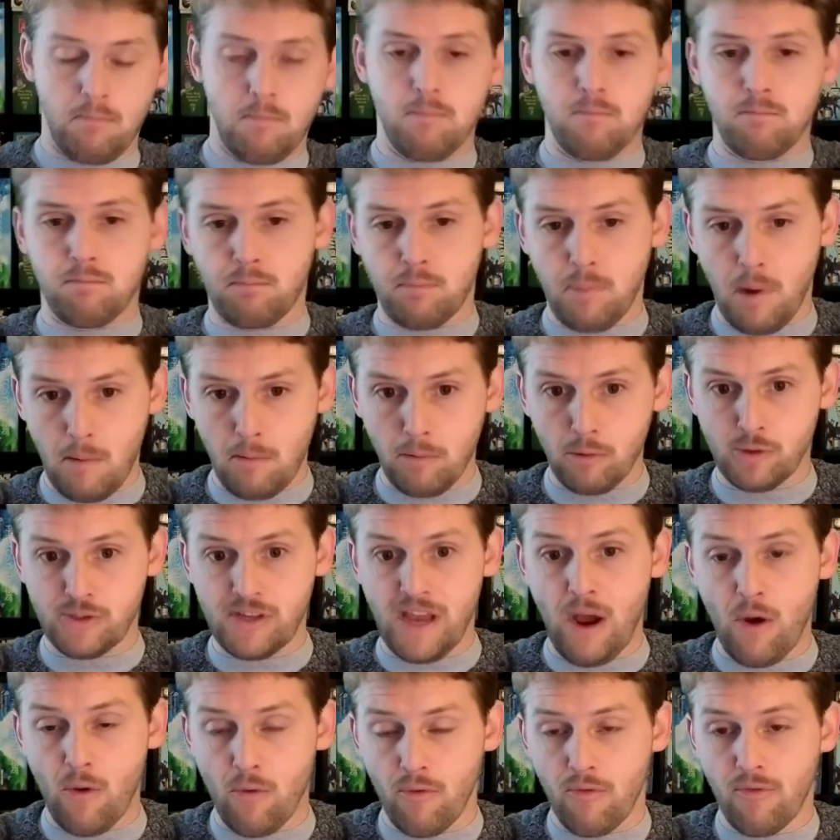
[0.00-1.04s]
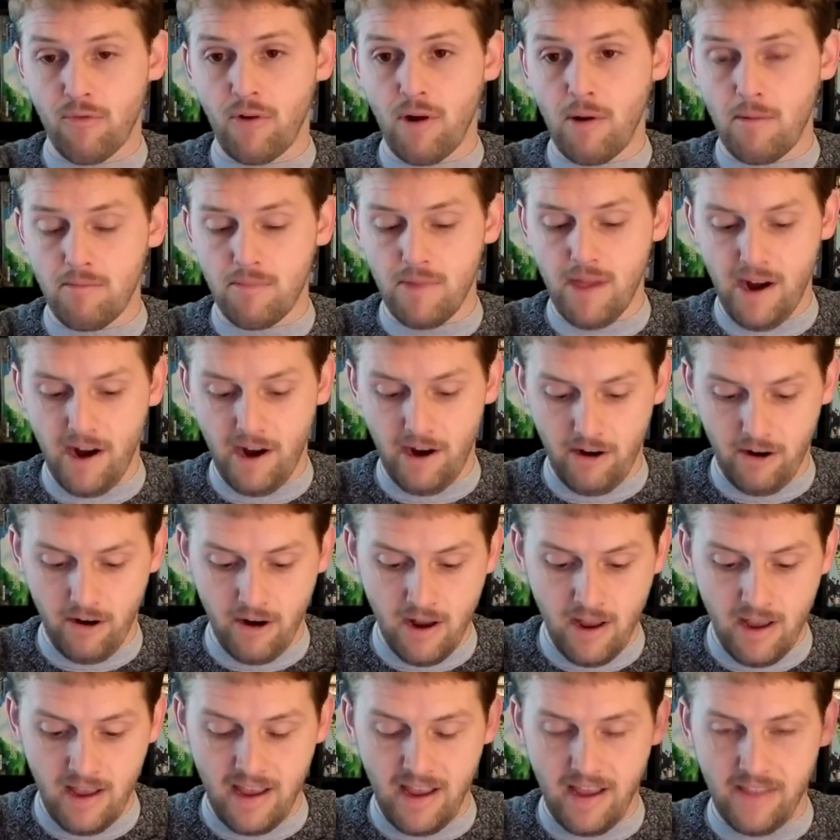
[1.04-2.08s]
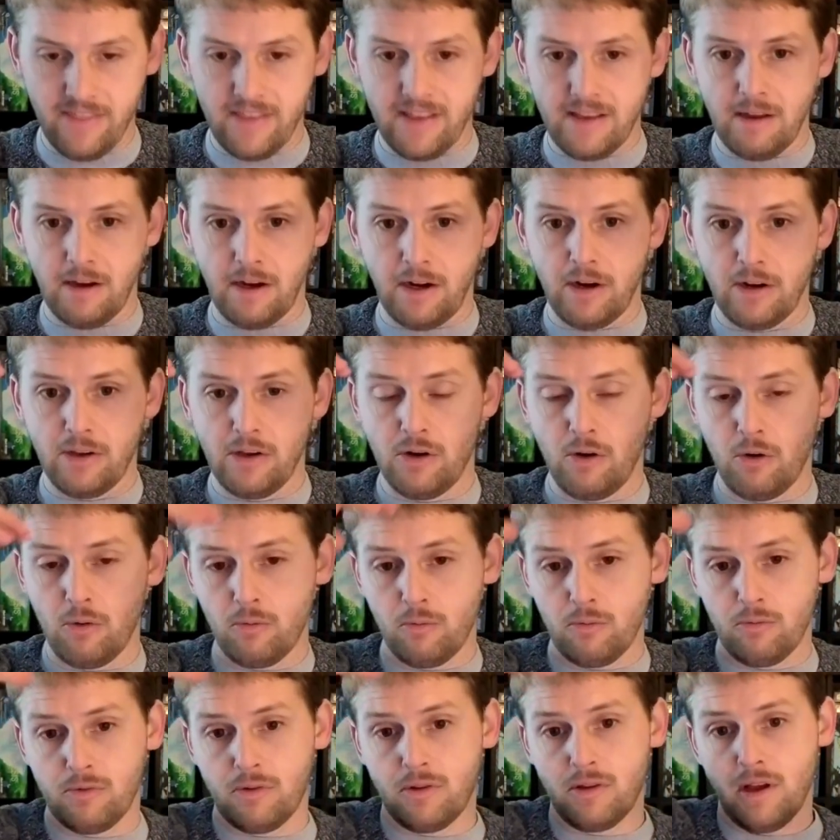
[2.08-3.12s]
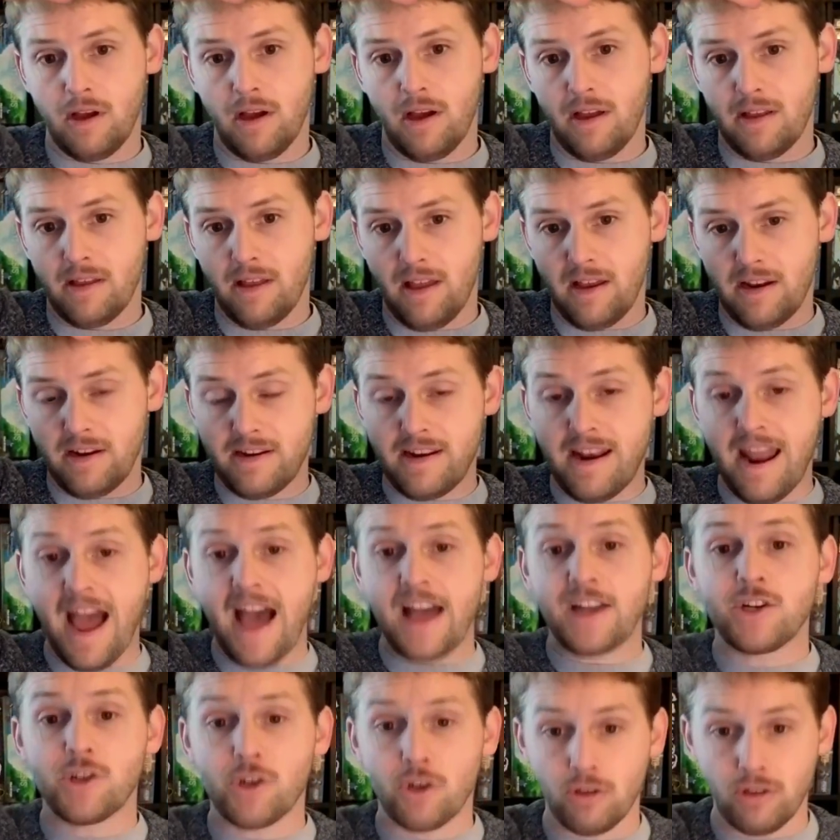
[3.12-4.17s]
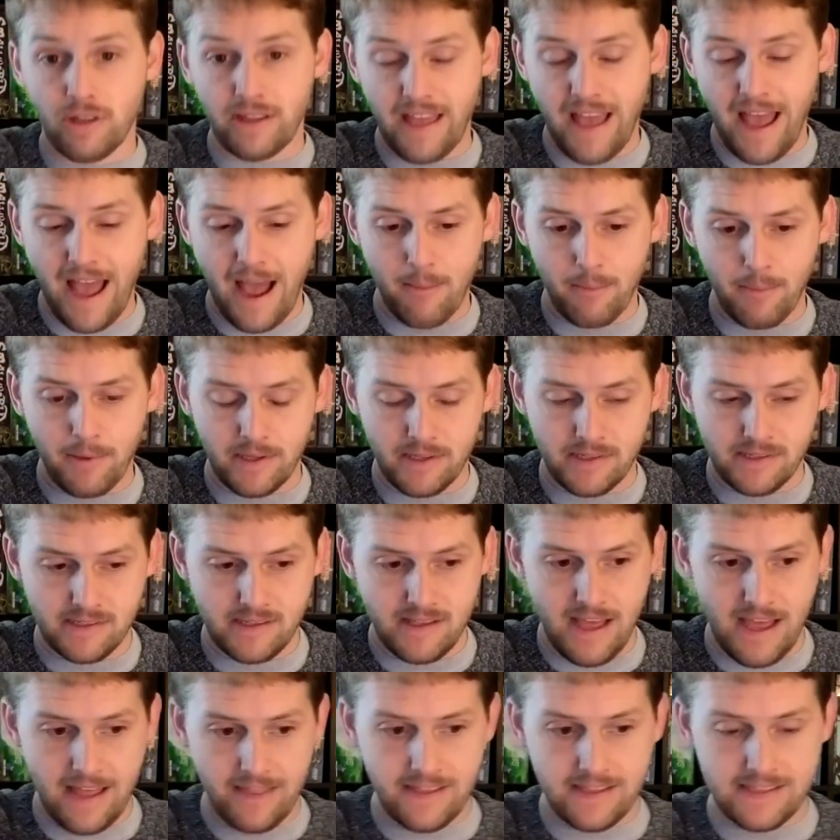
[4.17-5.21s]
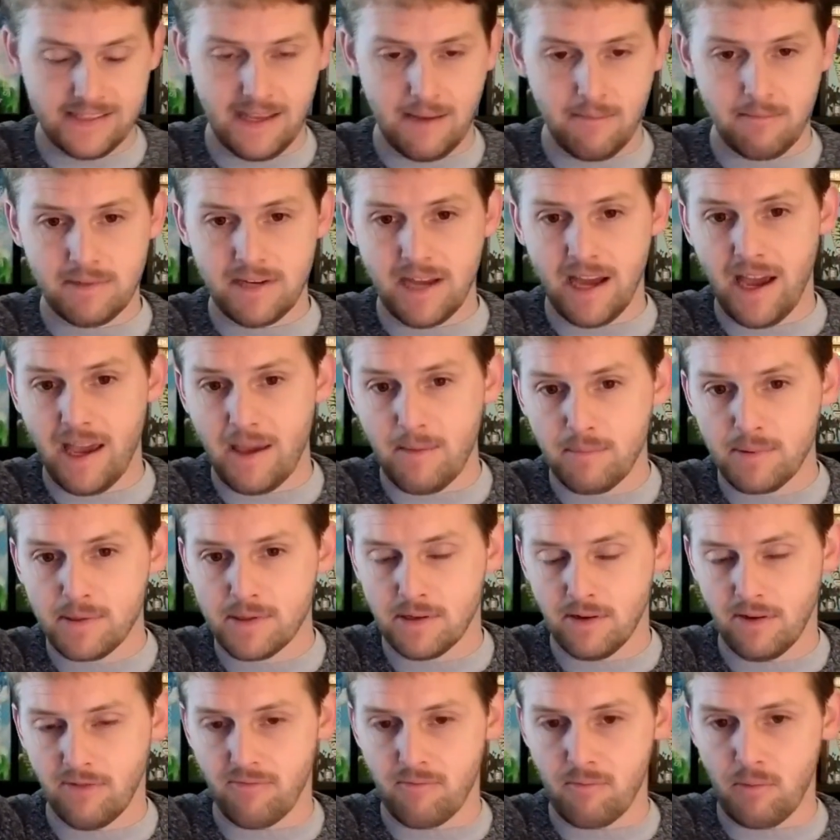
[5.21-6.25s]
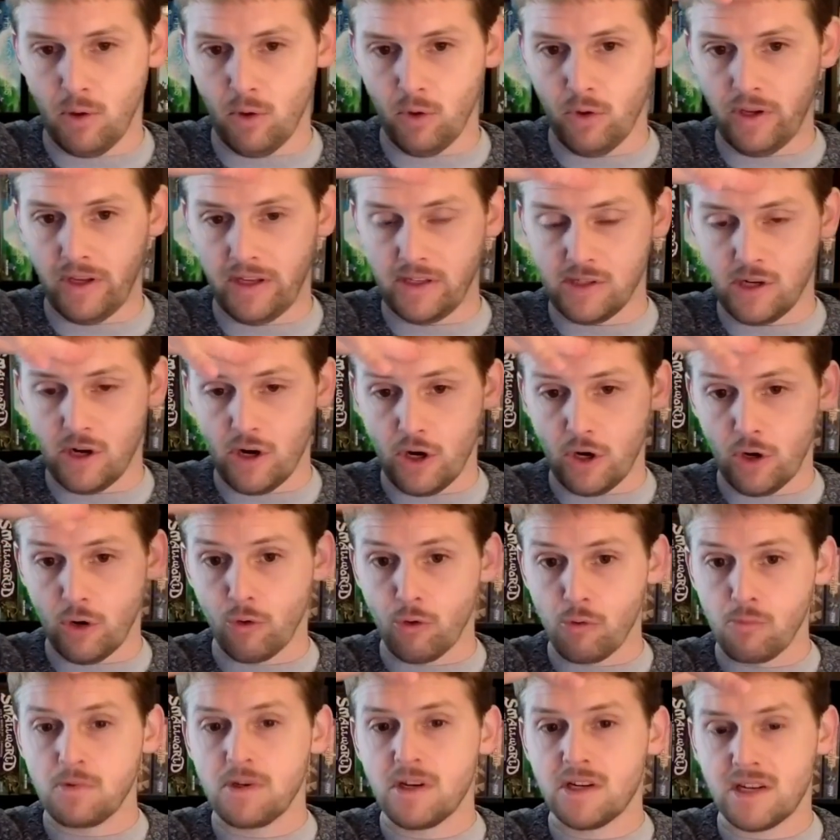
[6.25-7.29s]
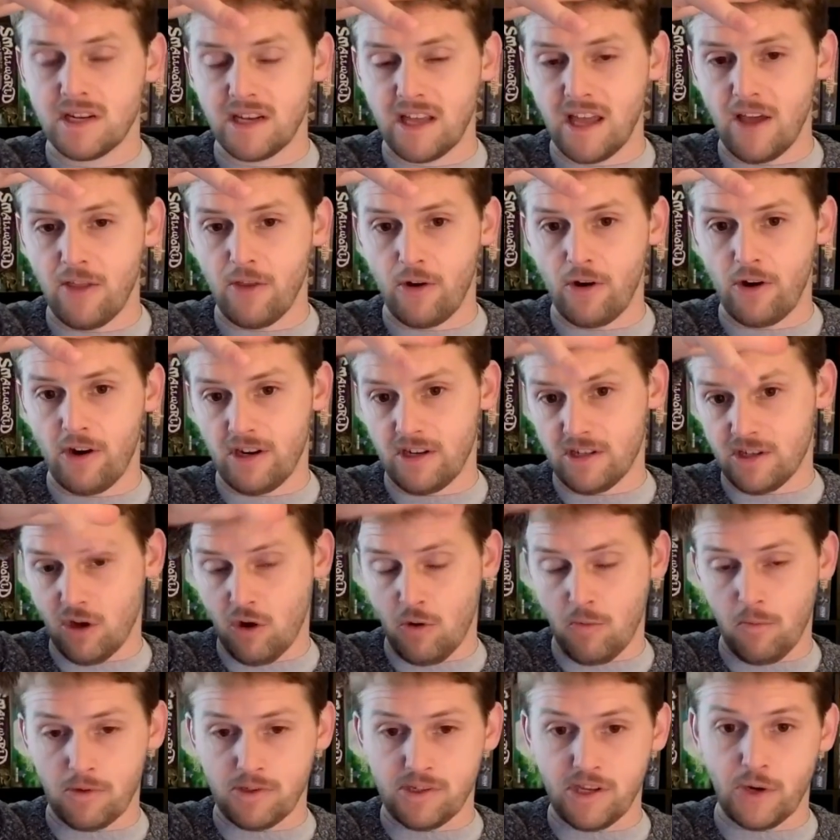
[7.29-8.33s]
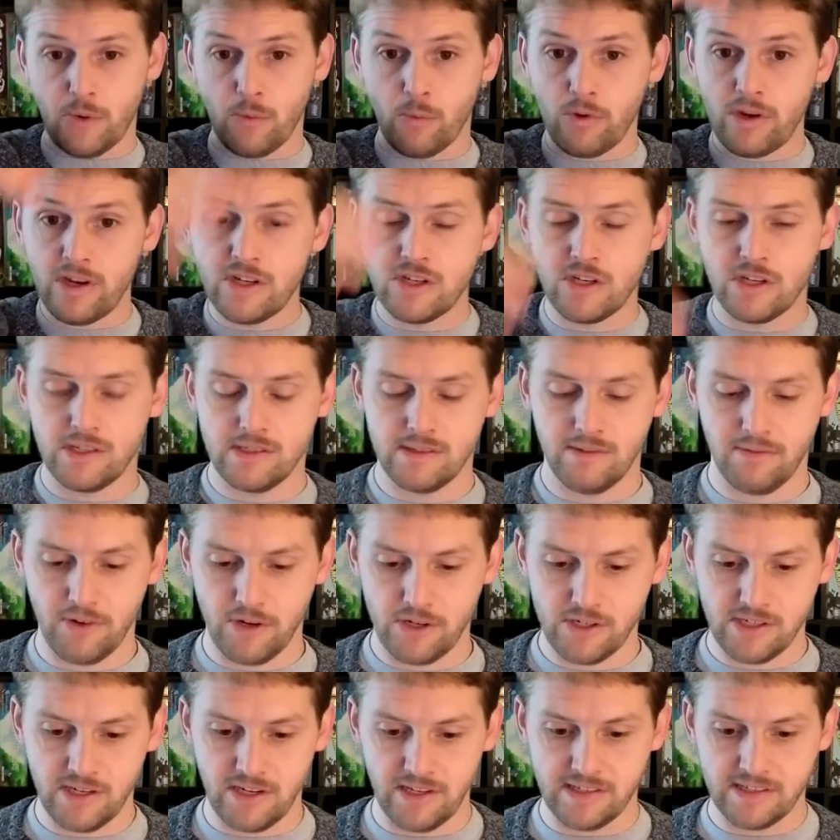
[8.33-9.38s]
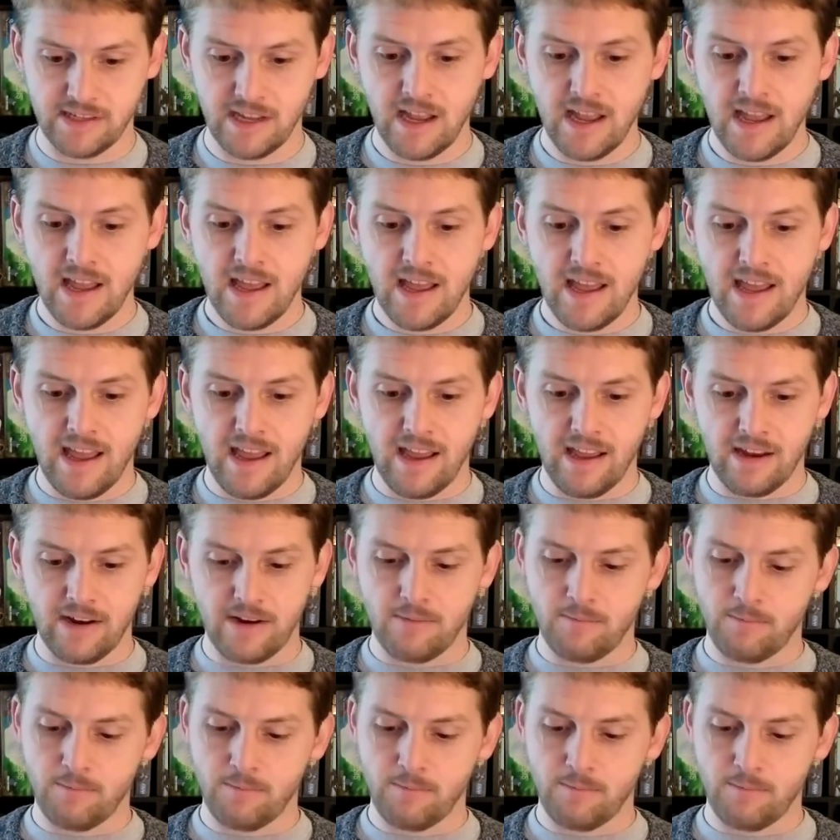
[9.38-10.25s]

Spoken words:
bubbles out from there. And it naturally happens that the same types of buildings are grouped together into almost like regions of your cities. And